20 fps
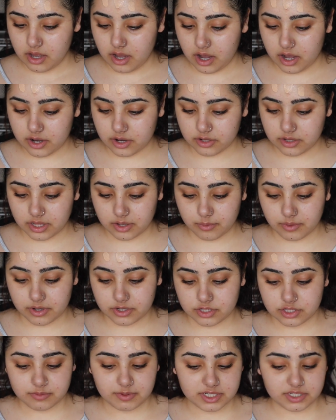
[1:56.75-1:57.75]
I don't like wearing
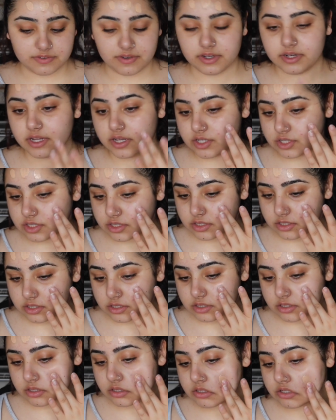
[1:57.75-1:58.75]
too much foundation
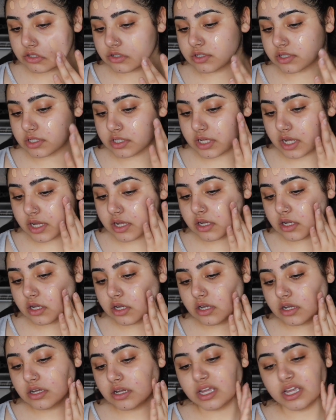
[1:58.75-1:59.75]
during the day,
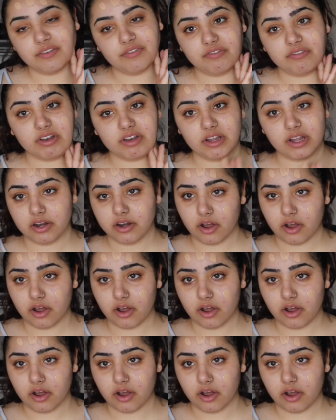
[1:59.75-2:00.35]
even at